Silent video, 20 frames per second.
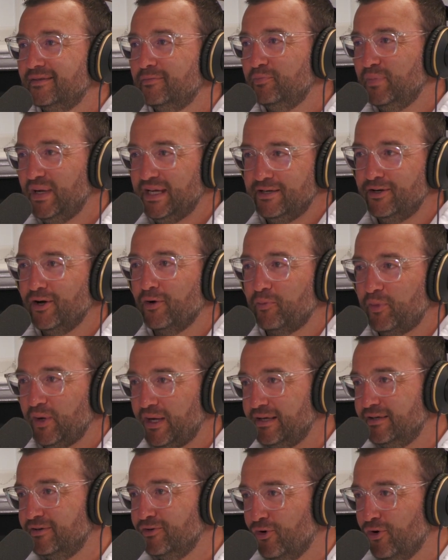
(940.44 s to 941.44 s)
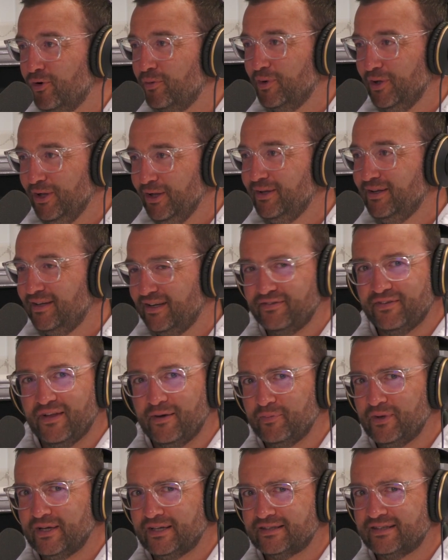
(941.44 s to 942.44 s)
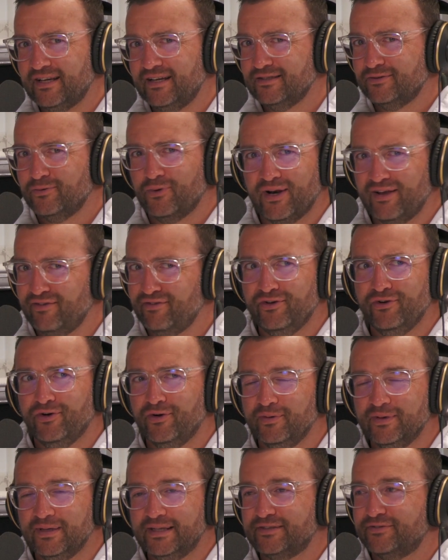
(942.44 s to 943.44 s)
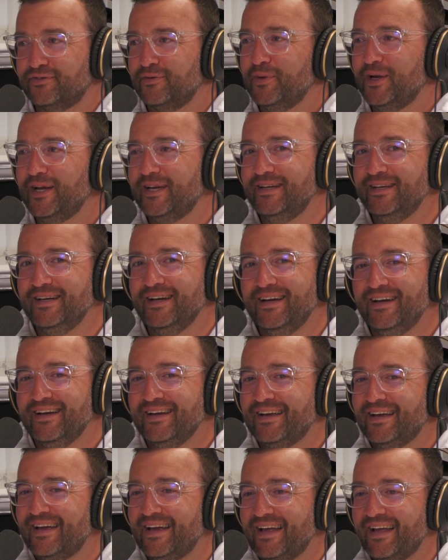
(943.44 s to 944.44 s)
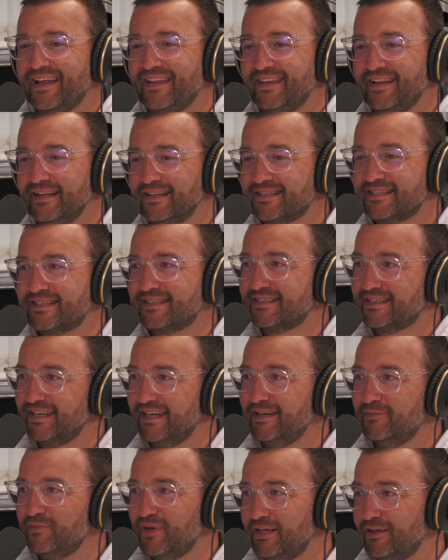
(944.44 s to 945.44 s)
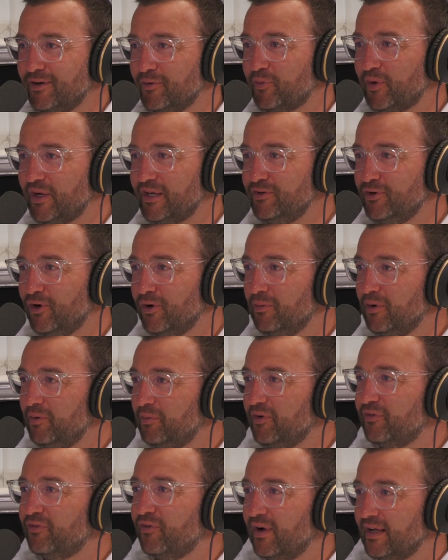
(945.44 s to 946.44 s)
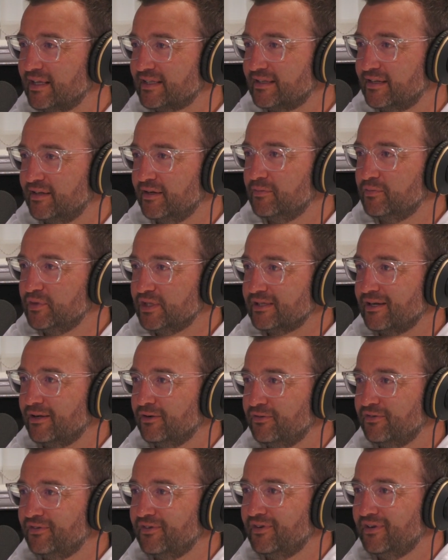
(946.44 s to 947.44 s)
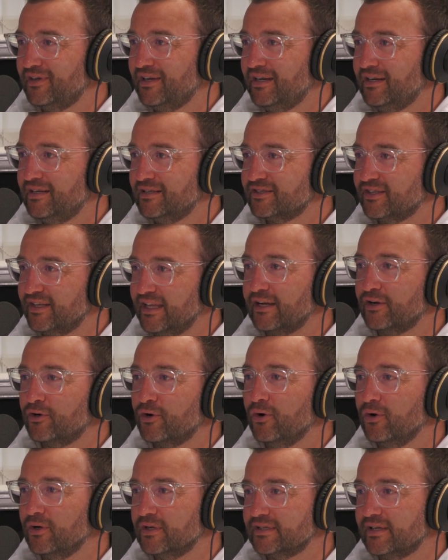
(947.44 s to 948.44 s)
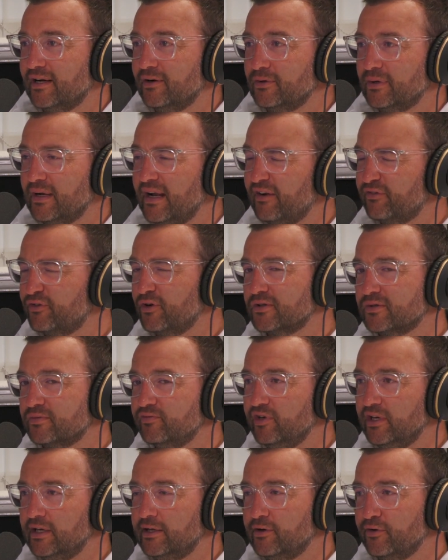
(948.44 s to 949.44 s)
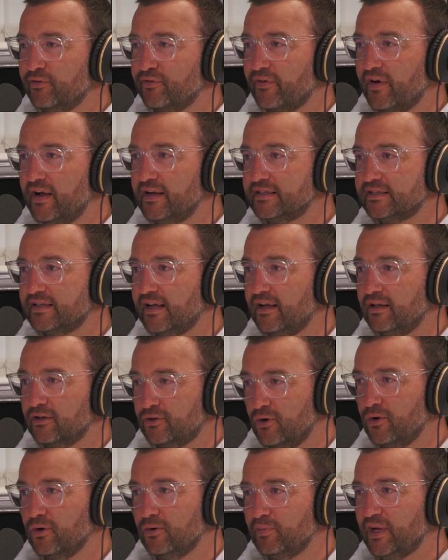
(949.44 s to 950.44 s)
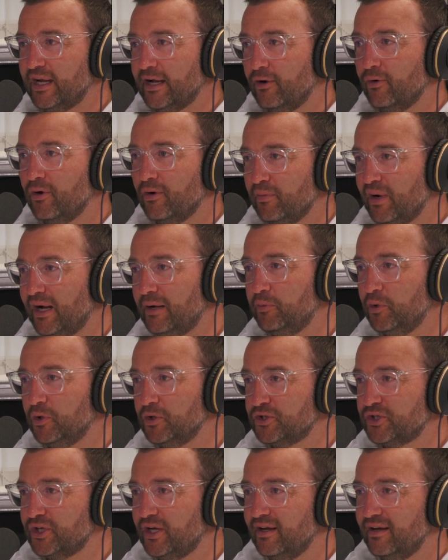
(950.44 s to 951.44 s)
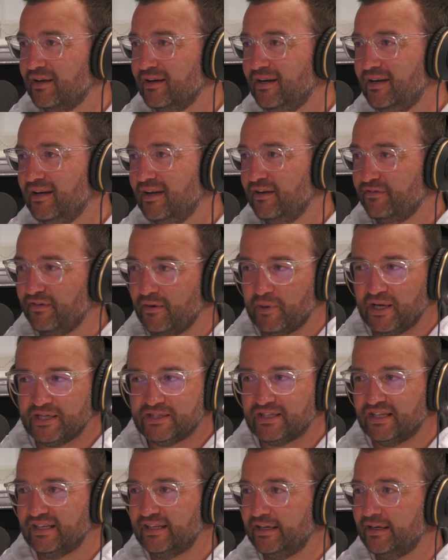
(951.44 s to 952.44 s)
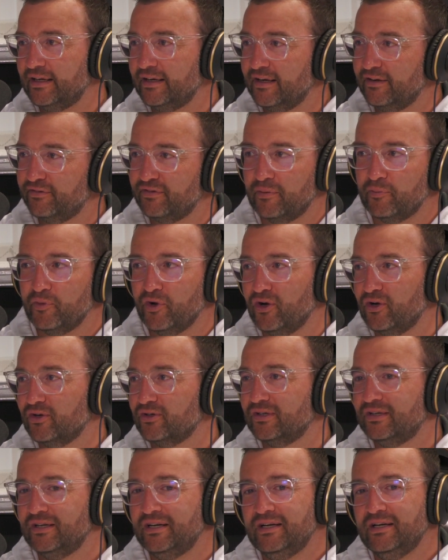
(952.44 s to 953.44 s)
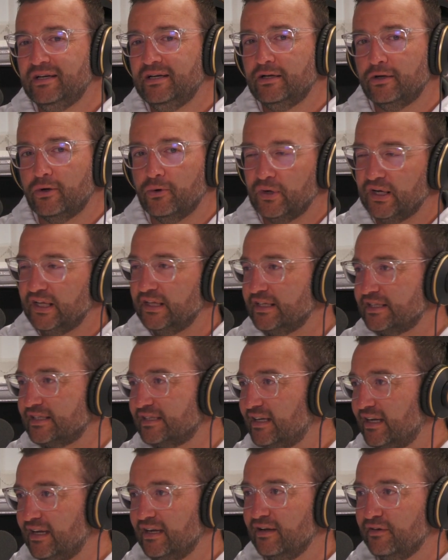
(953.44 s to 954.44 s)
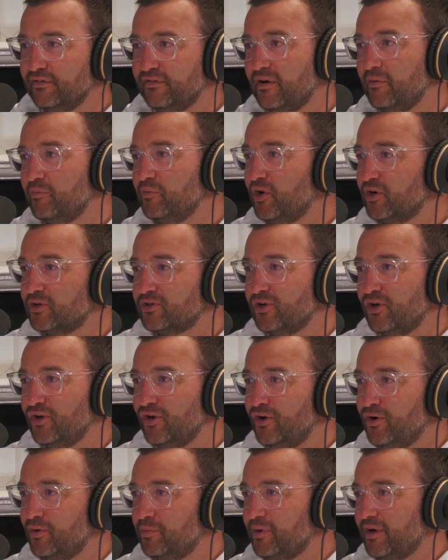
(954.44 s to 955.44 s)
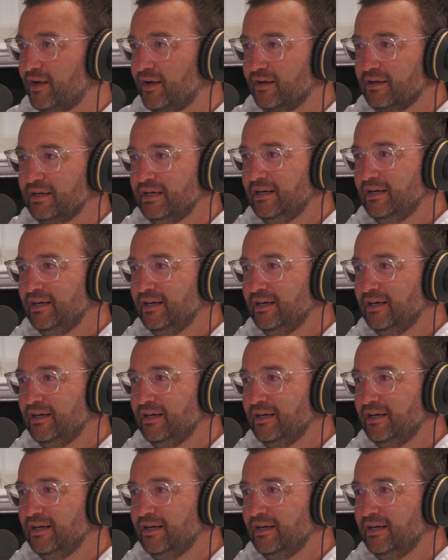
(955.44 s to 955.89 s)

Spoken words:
me not being normal, if that makes sense, whatever normal is for me. They'll see me not being normal before I'll see it in myself. So they can call us out. And I've got some really good friends that'll call me out on my bullshit if I'm isolating, if I'm not going in the sea, if I'm not turning up to